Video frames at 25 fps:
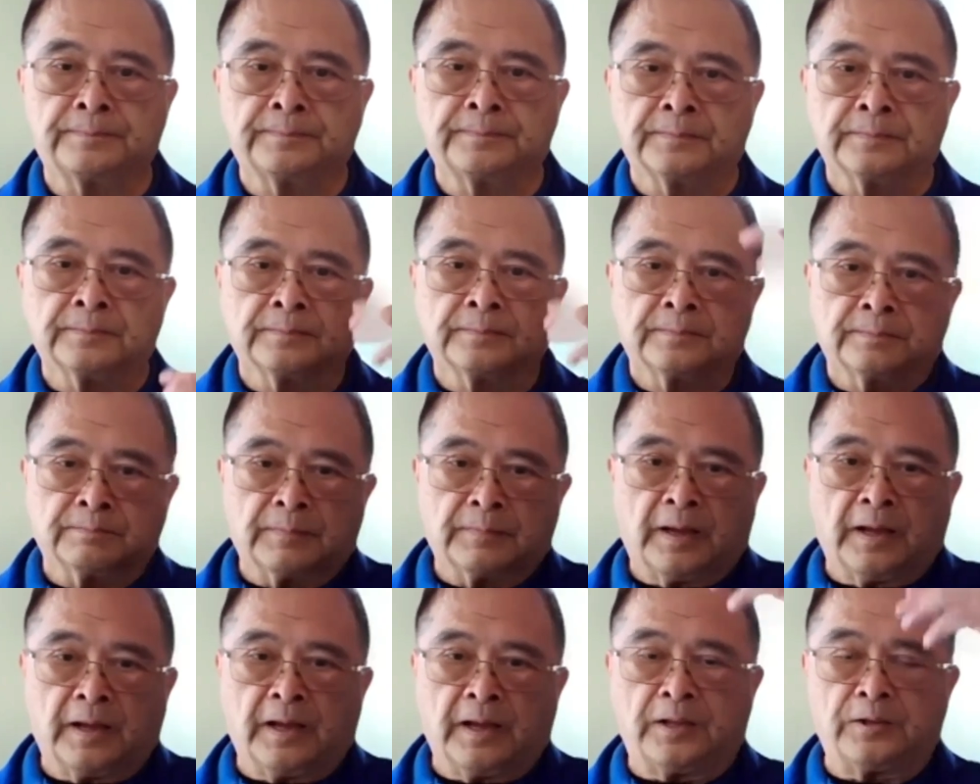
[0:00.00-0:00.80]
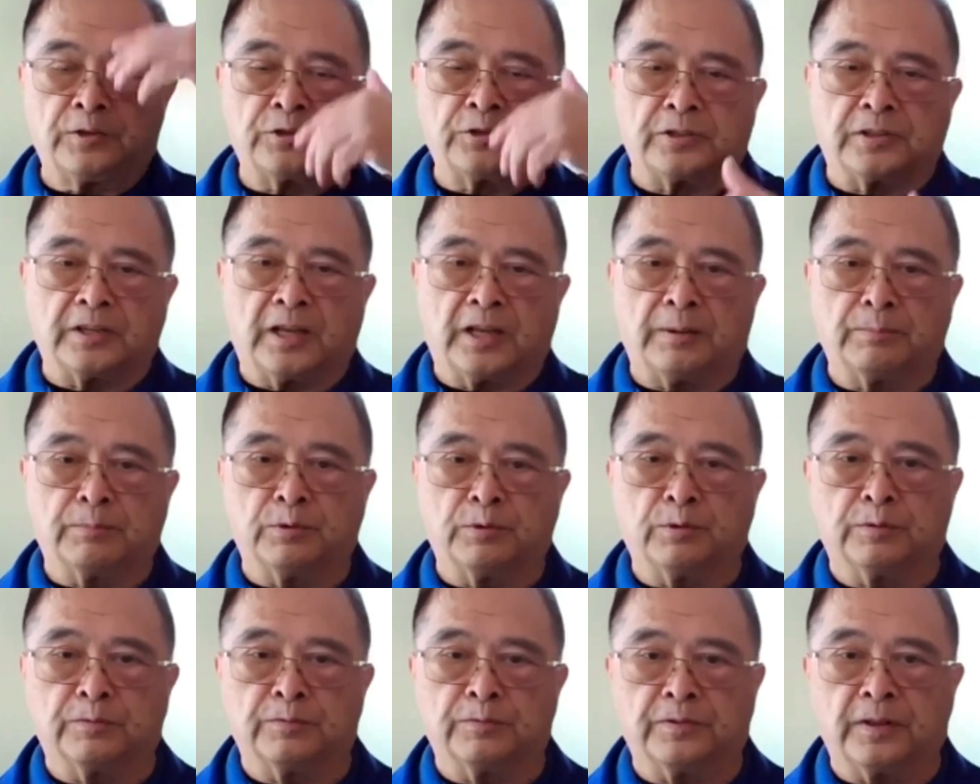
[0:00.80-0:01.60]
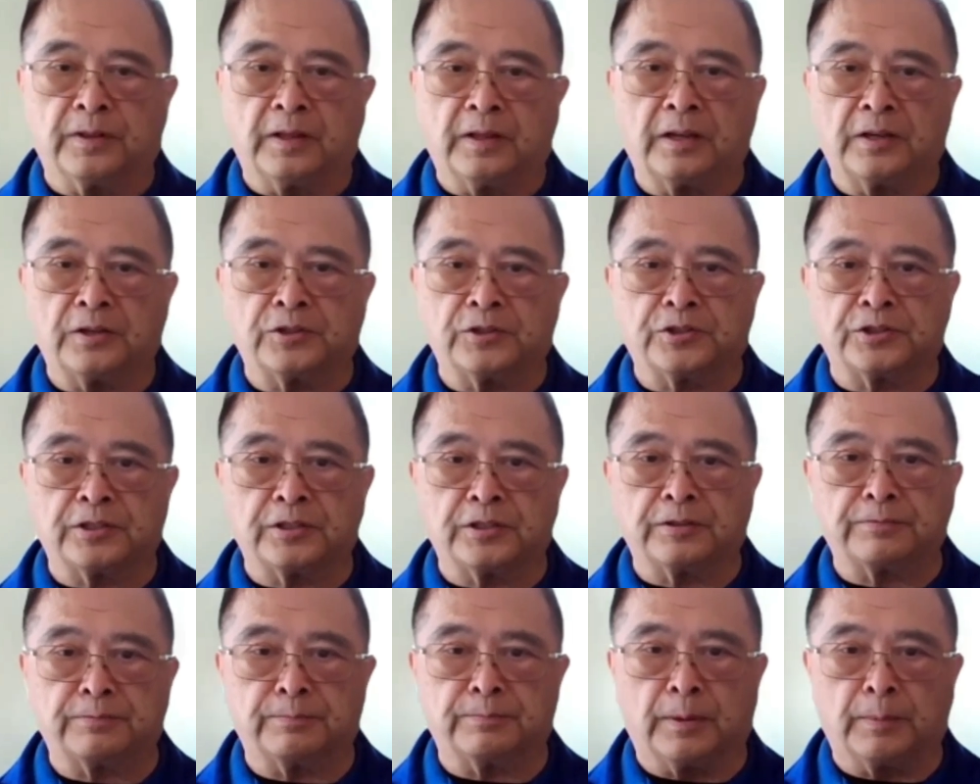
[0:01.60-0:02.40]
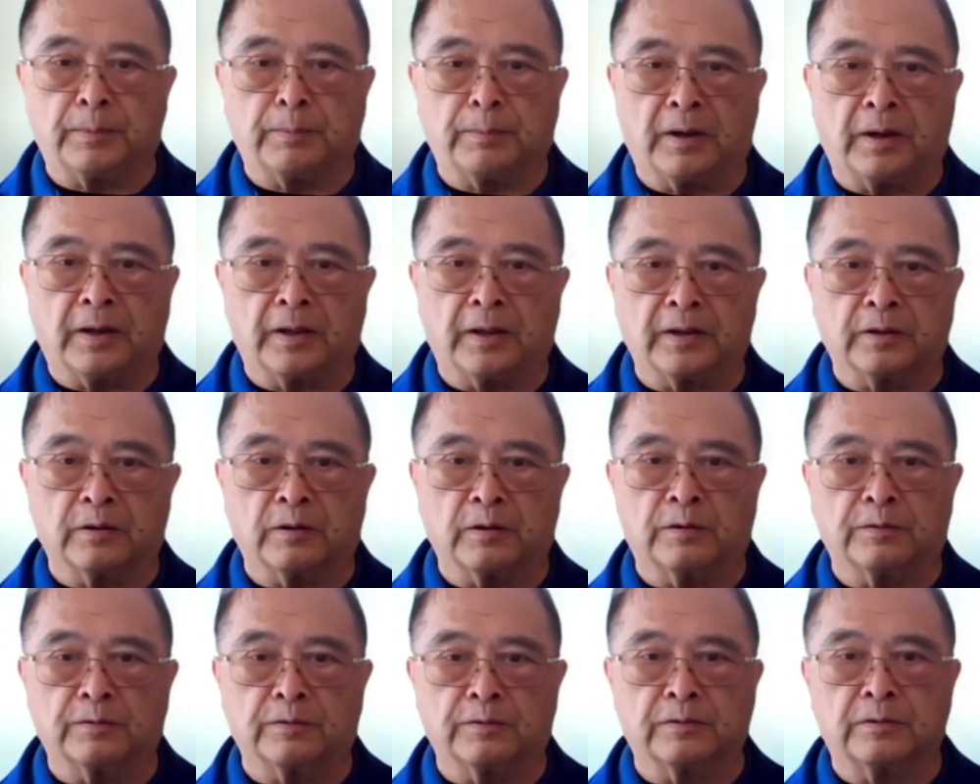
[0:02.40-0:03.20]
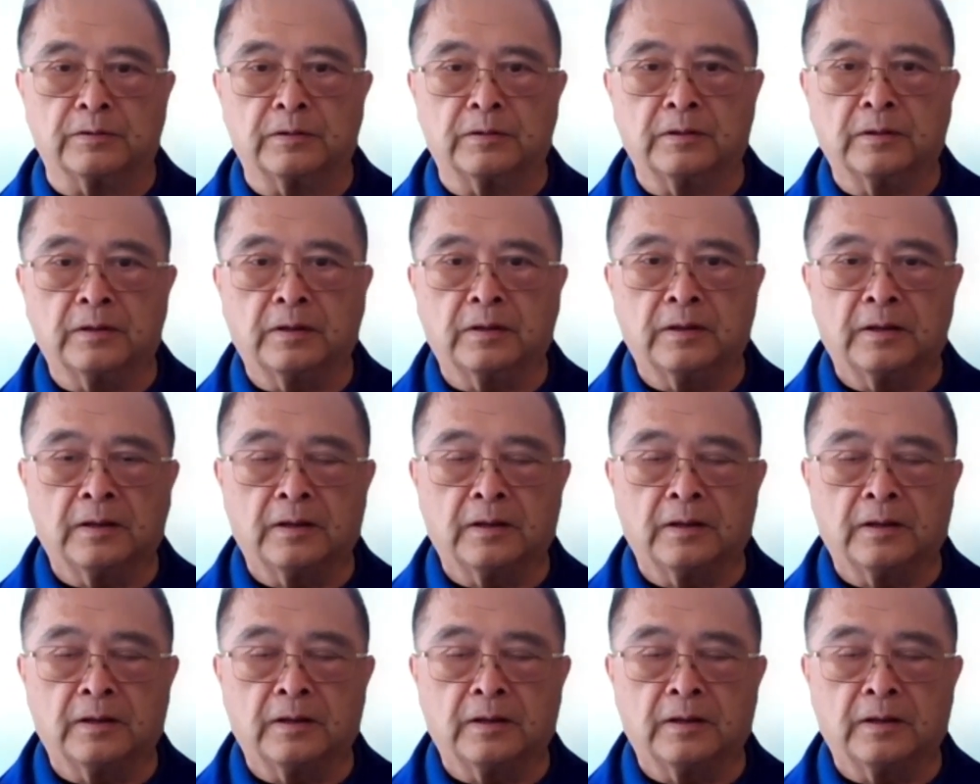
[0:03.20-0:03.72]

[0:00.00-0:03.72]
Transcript: My head should not move. Then I shift my body over.